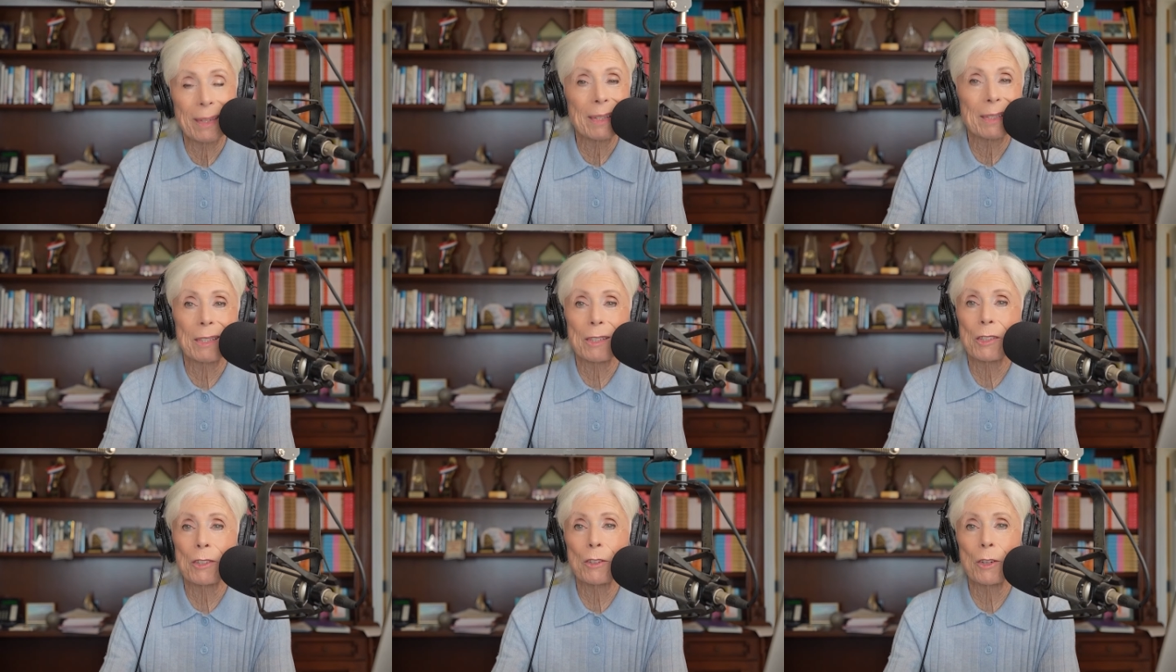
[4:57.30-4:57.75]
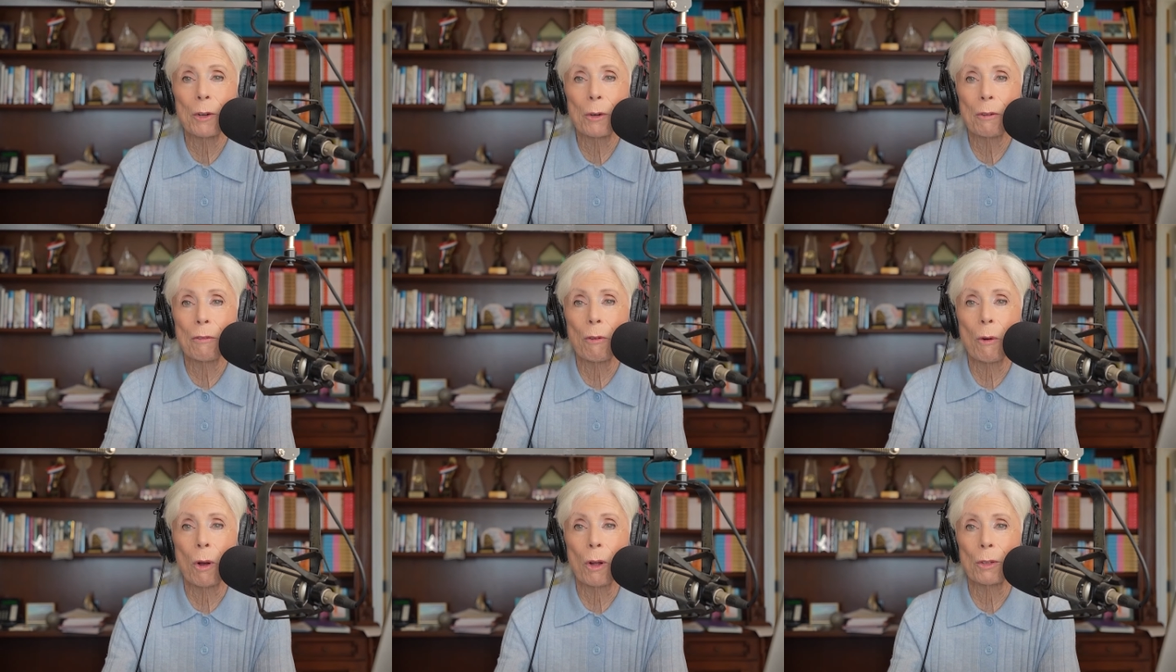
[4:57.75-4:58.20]
This isn't your
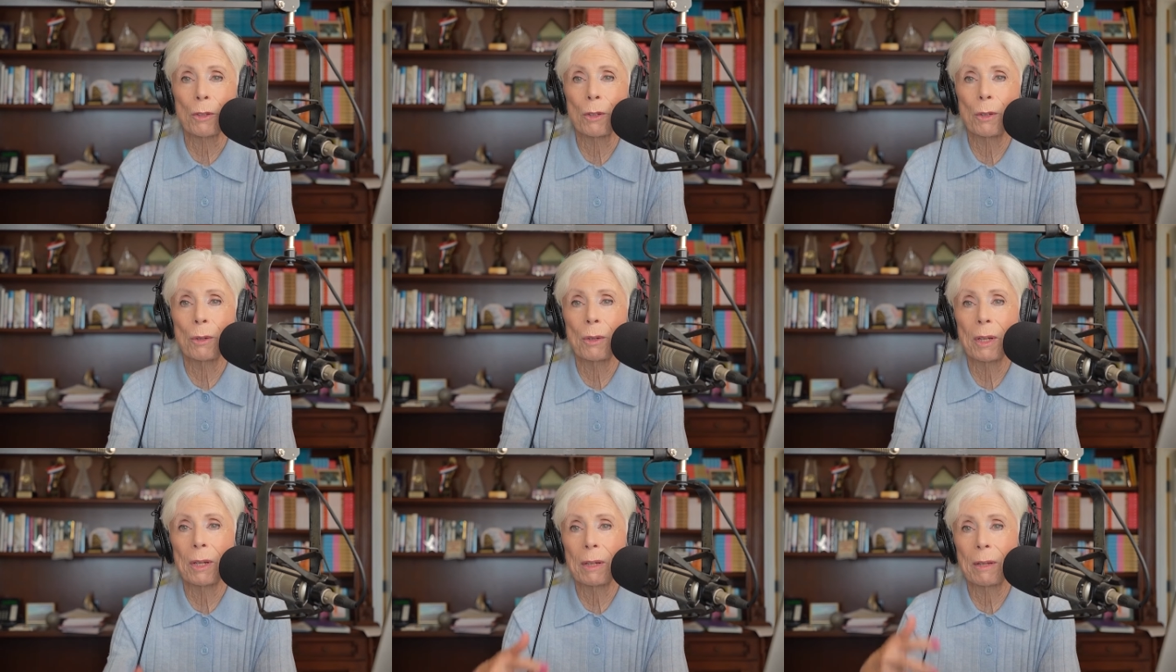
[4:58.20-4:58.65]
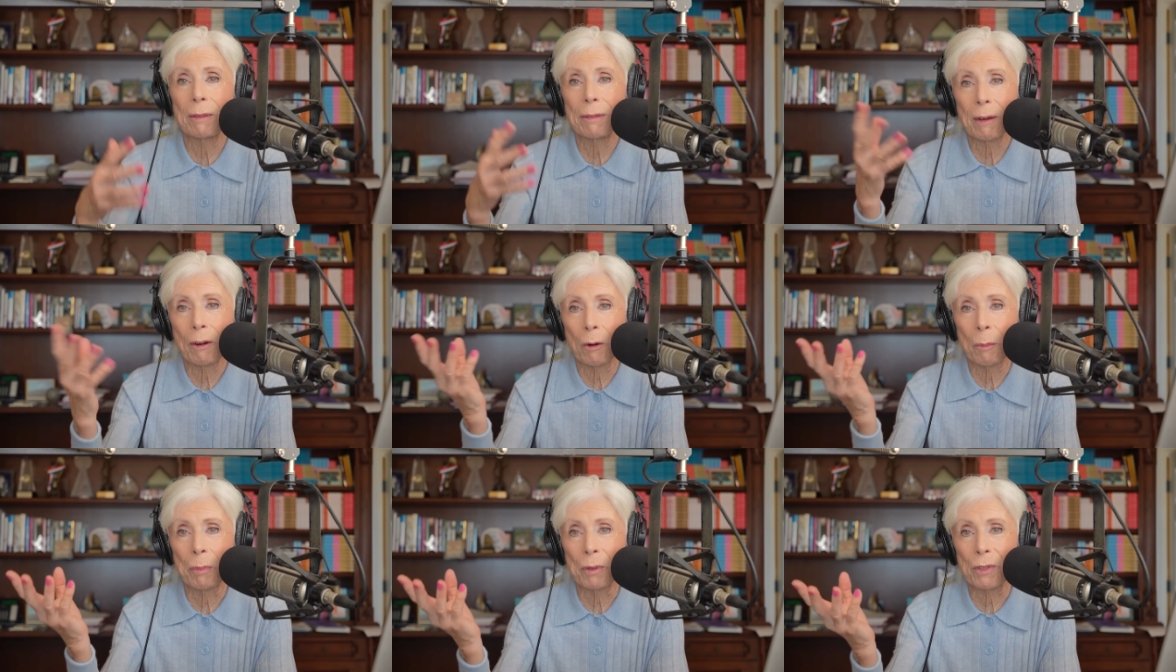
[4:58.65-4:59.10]
fault. You need God. a
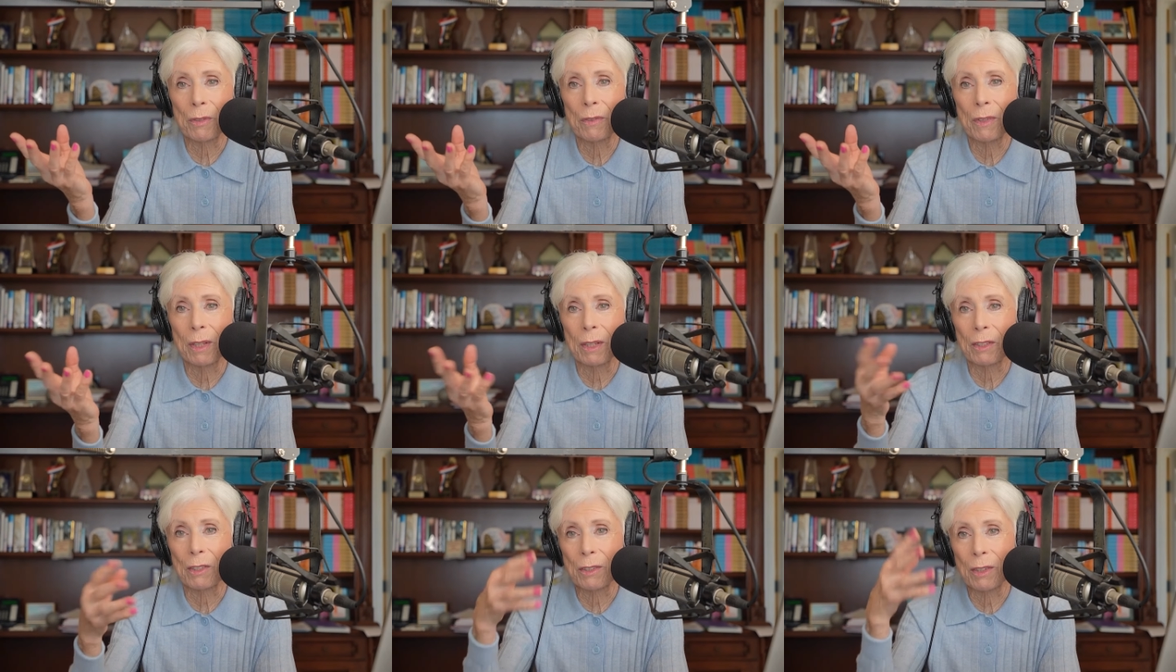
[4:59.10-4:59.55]
therapist for this.